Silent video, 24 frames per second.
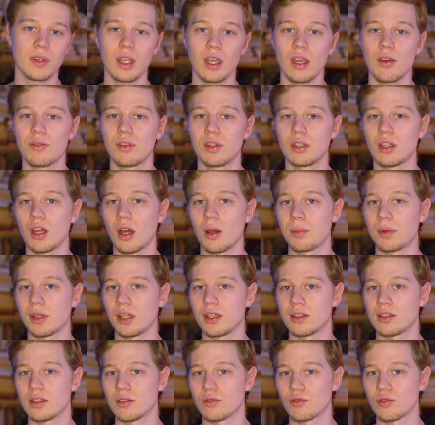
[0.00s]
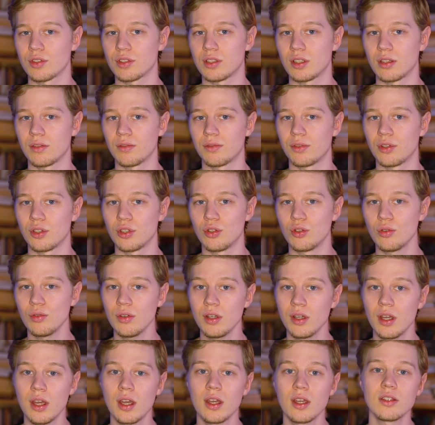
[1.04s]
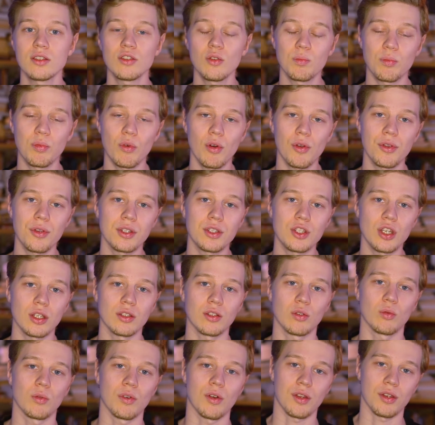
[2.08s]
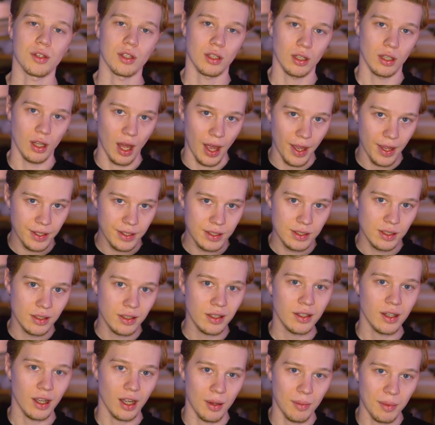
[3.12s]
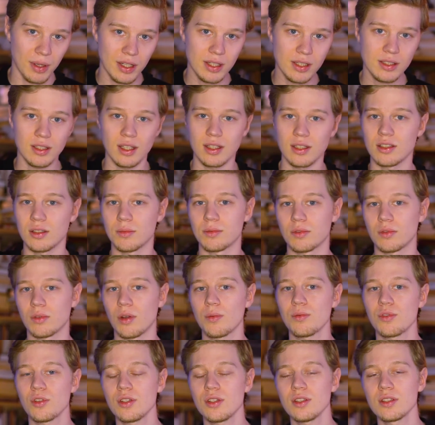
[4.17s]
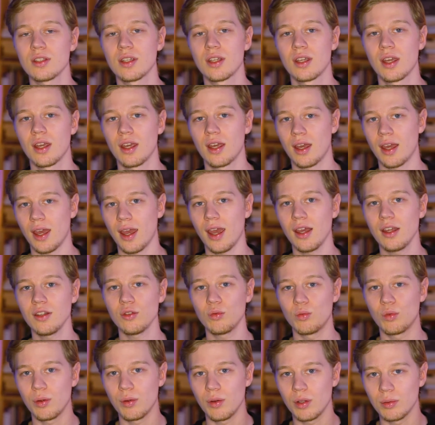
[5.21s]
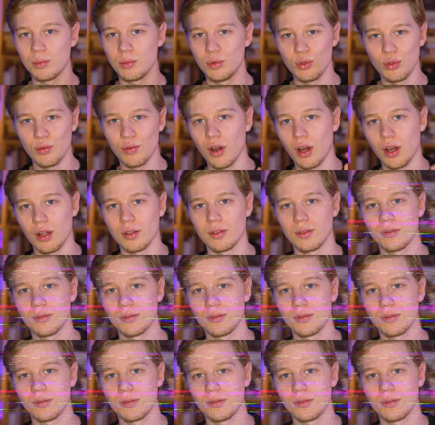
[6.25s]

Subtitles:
If the topic is interesting for you, support the channel with likes, comments and subscriptions, and we will move on.